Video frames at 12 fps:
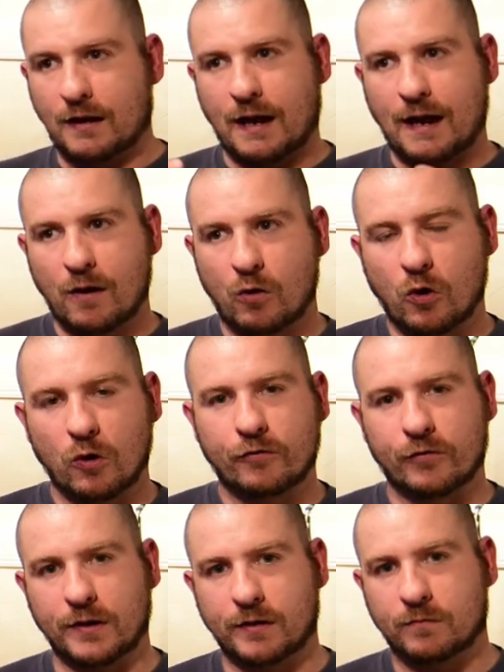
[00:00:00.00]
How
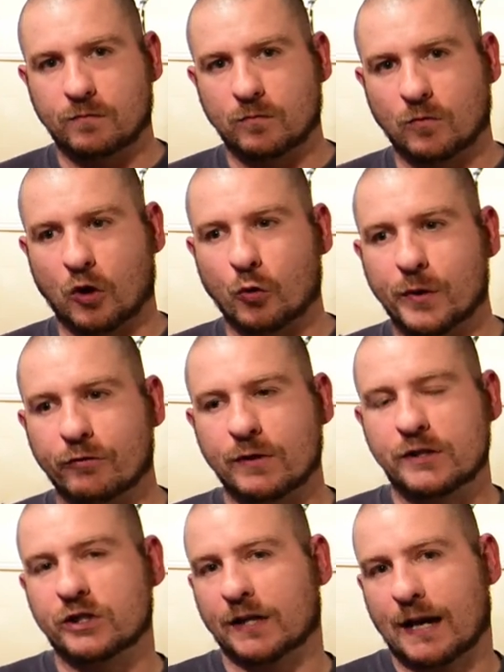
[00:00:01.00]
often are we
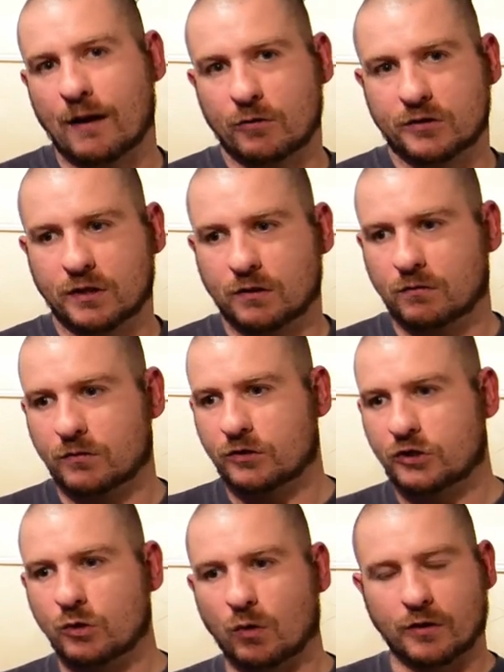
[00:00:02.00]
reaching out
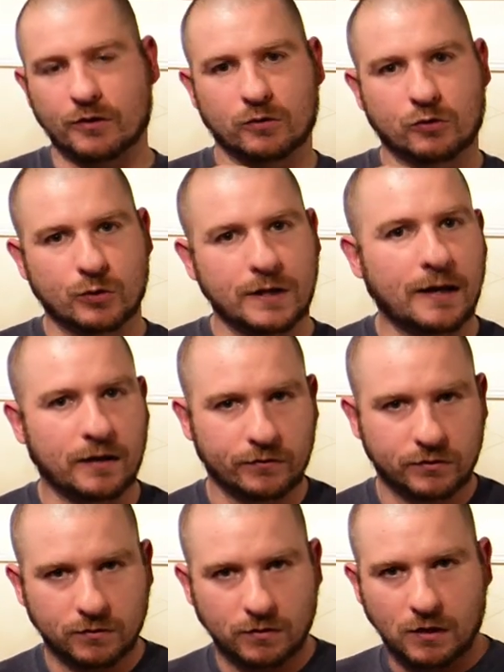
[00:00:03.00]
to other
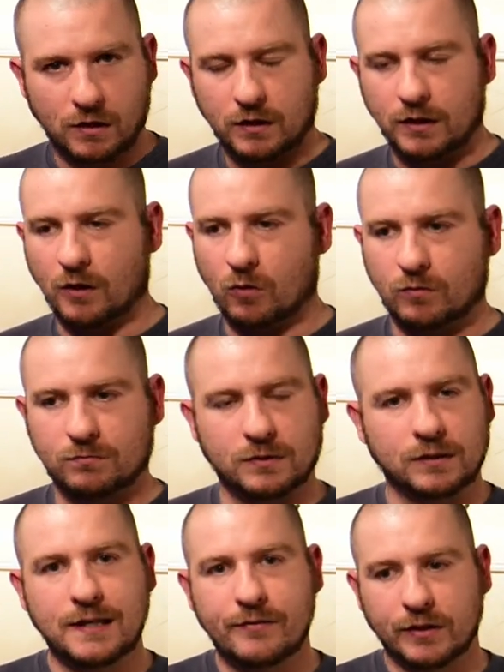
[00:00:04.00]
creatives? You know,
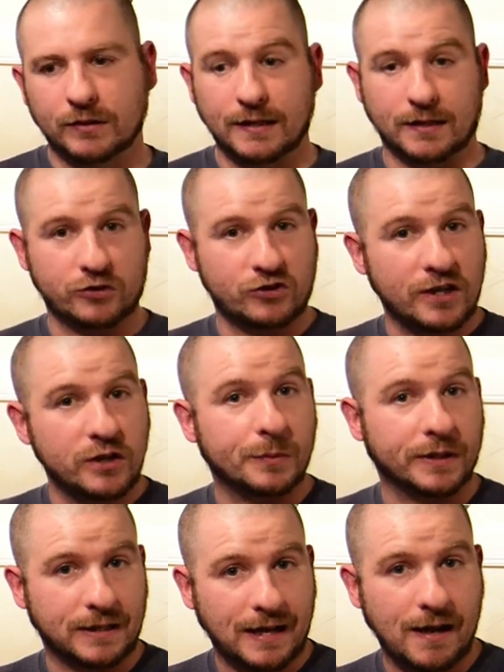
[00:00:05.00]
leaving like a
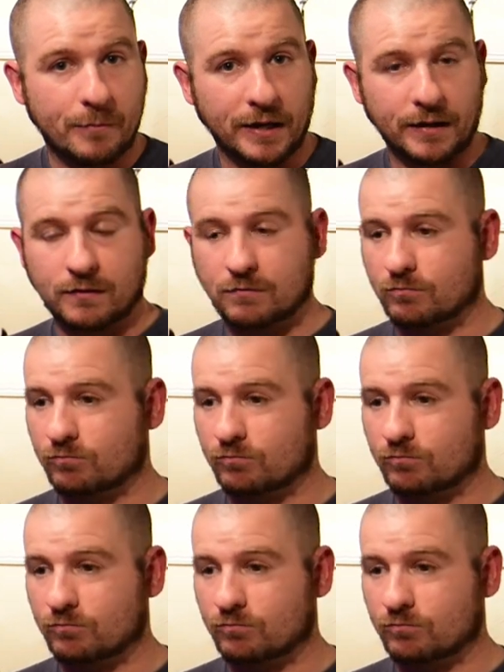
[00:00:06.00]
genuine comment.